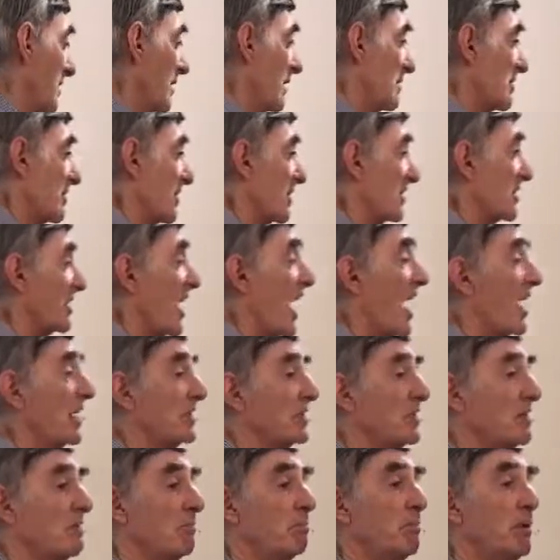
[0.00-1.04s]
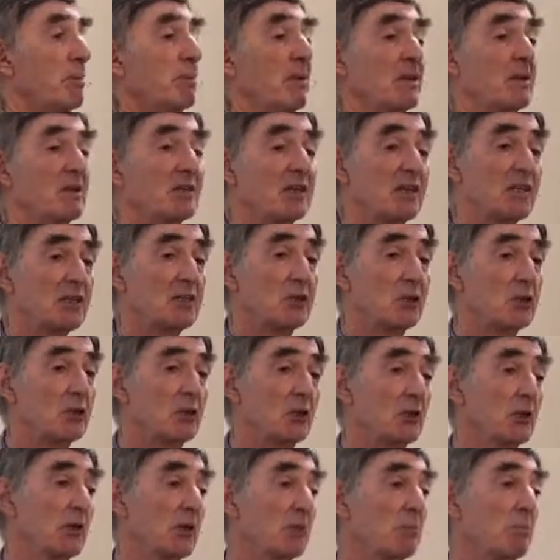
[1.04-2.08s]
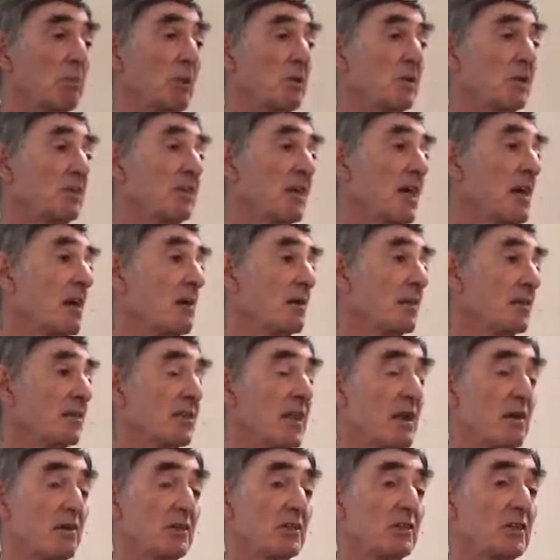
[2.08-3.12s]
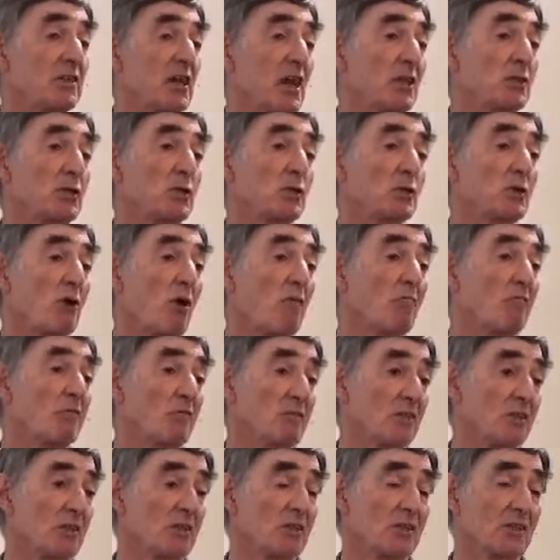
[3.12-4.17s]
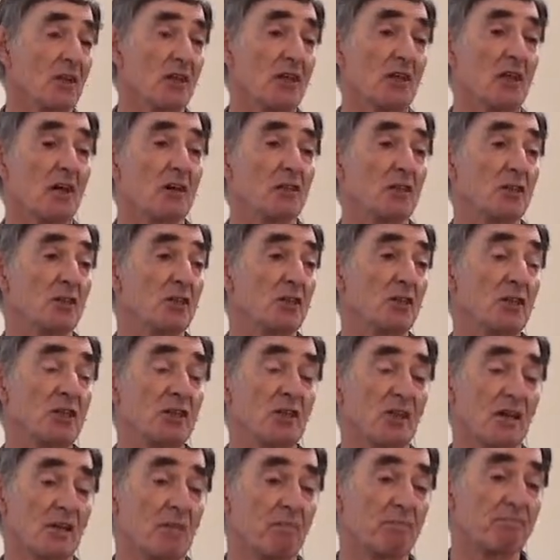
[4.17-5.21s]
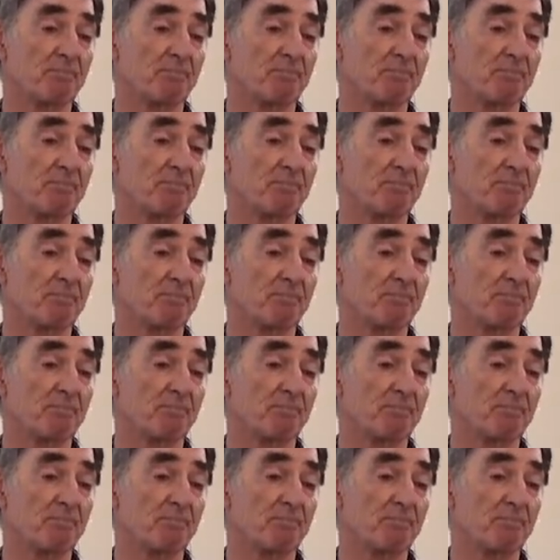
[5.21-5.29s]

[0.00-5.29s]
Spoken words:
Society of Biblical Literature in Buenos Aires, their international conference in Argentina.